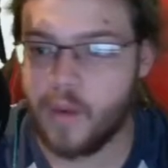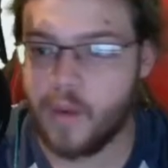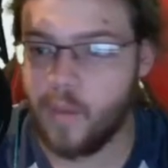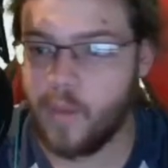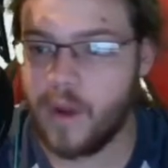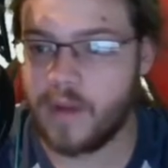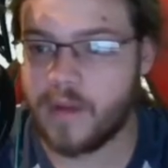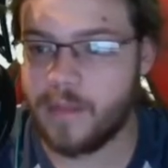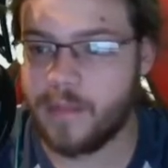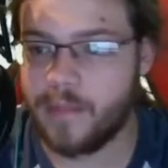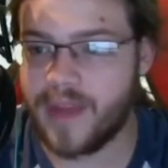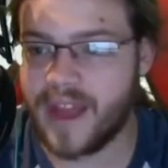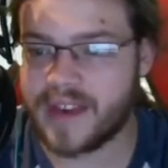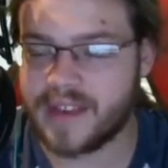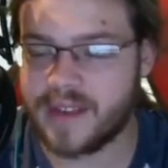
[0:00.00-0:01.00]
Welcome
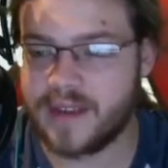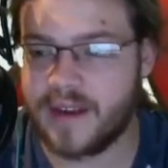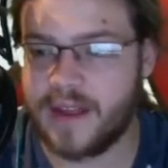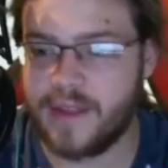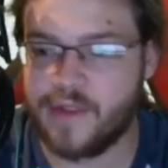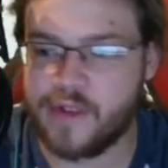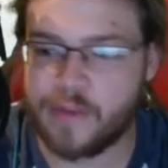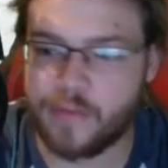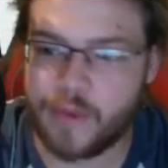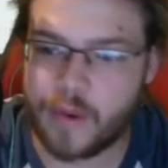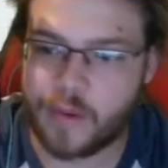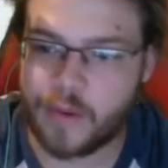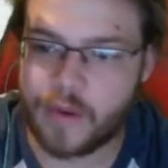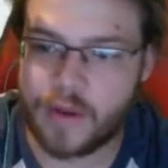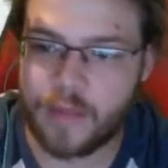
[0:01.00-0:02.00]
back to the 9th Gym
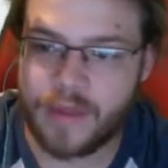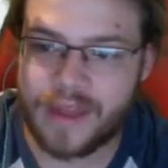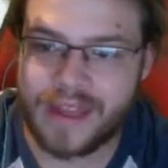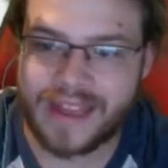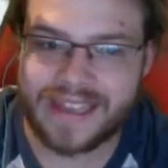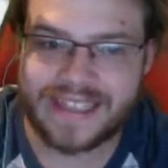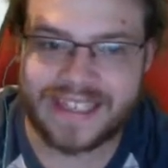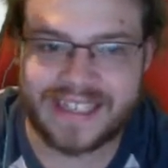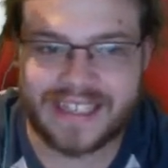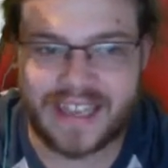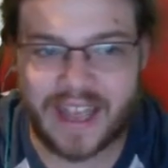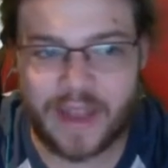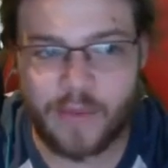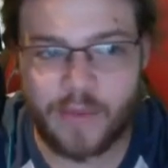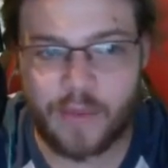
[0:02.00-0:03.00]
program, and
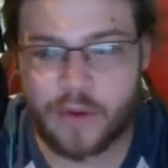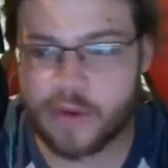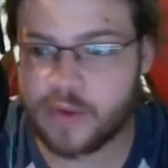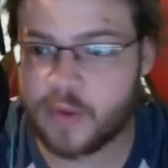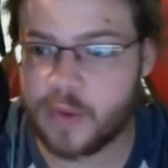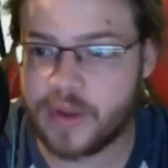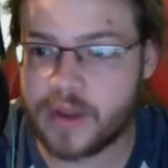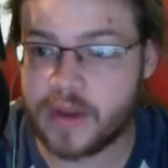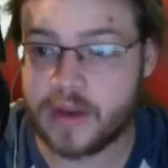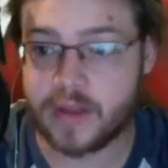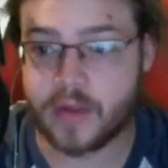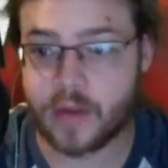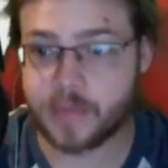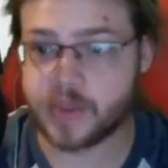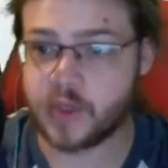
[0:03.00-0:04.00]
today we are doing
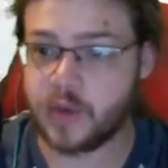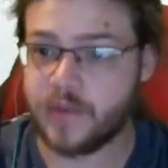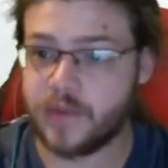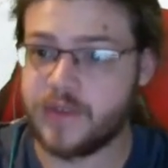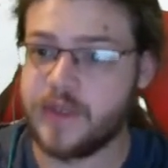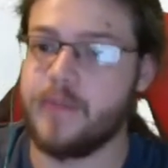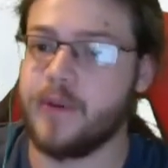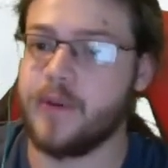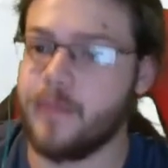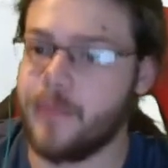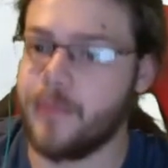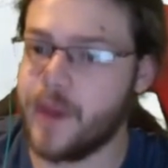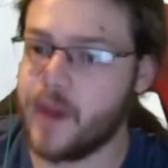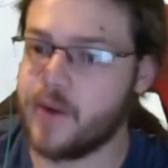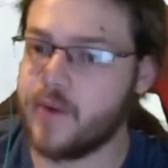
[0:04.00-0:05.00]
another episode of Team Build and
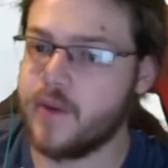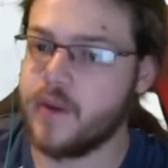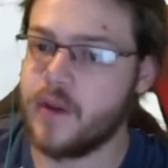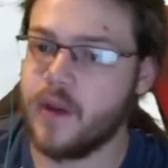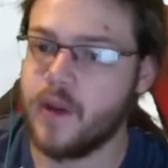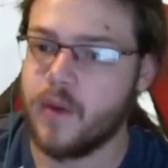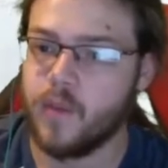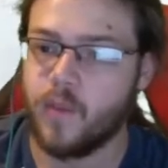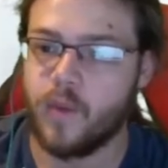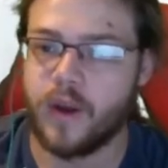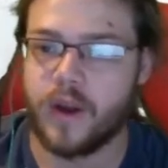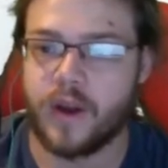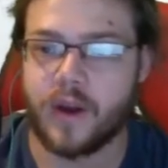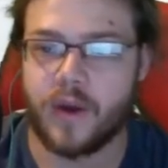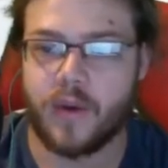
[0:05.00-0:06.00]
Battle,
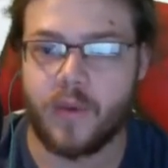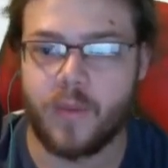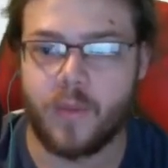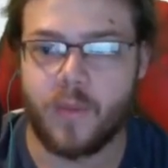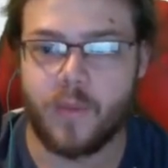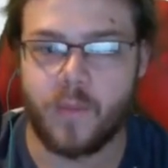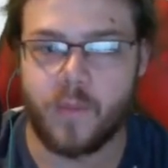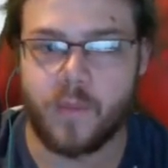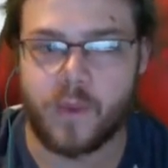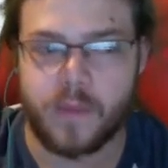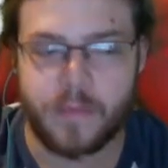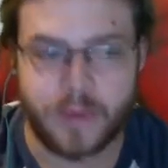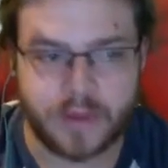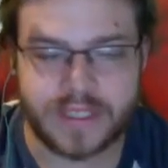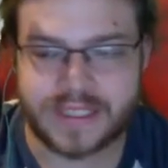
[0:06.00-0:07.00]
where we
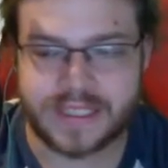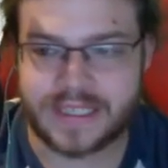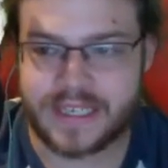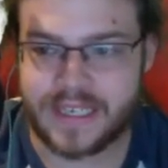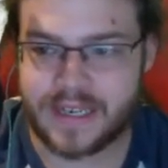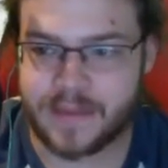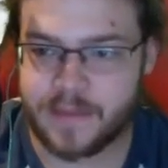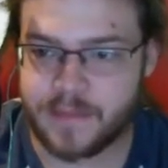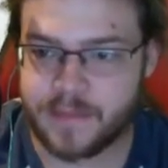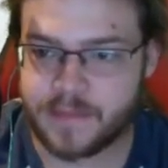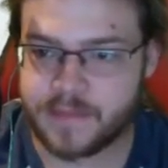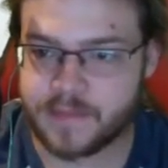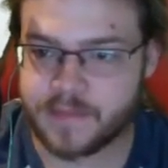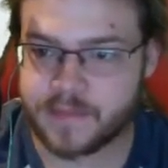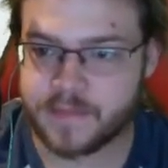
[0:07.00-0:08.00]
build a team
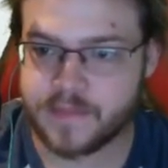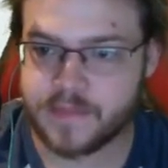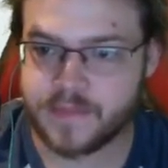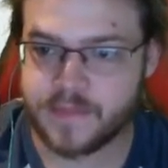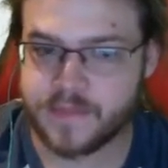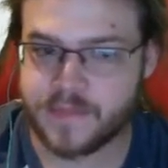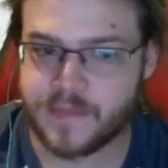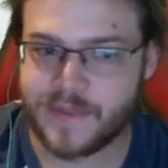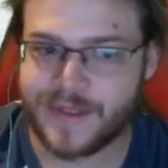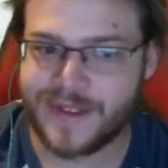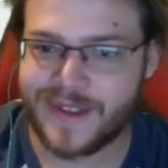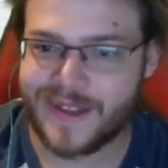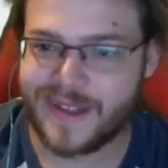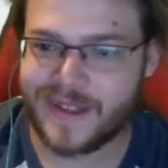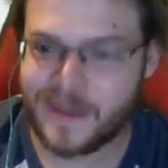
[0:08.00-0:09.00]

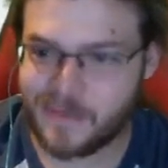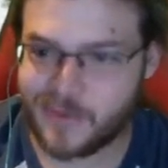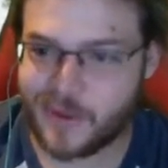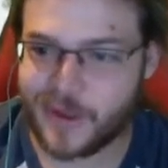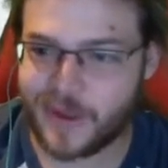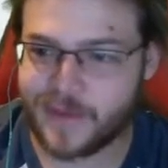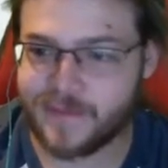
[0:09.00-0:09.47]
and then play it.